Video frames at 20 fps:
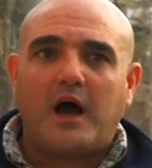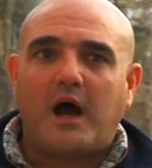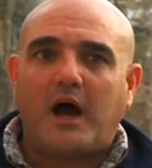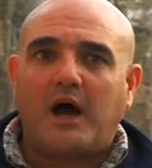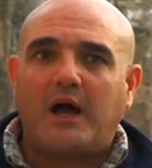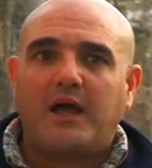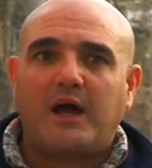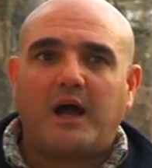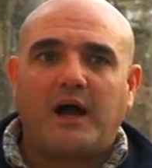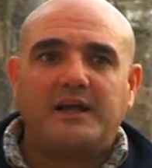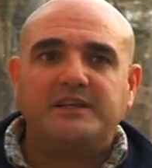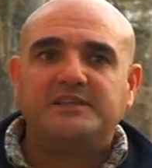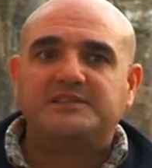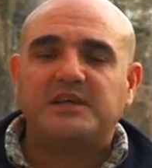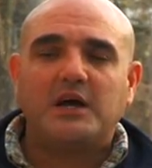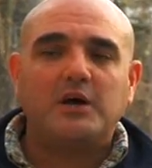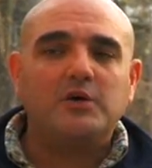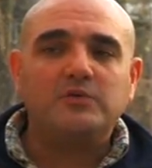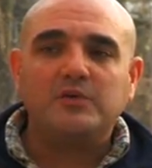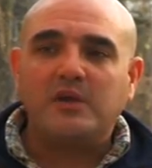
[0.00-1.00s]
I
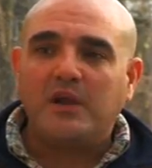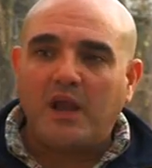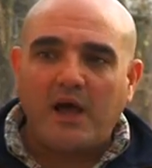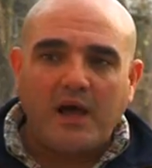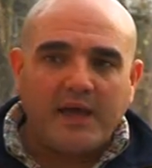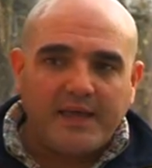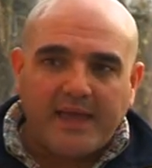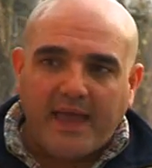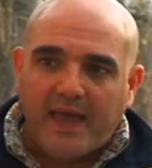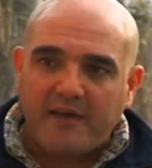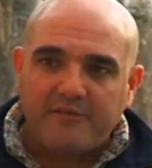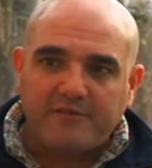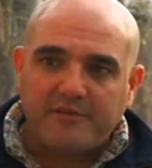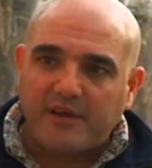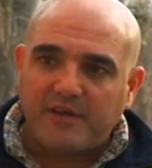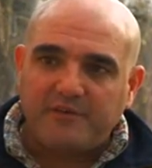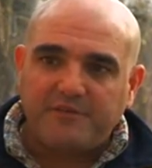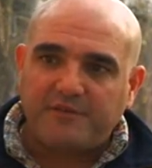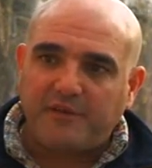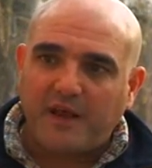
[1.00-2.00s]
don't like
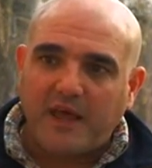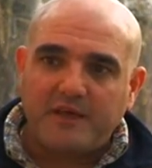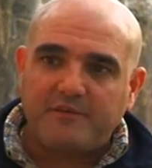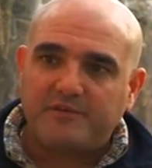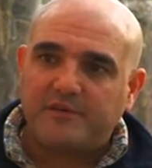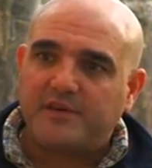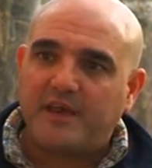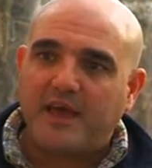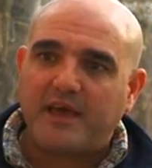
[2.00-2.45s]
heavily flavoured,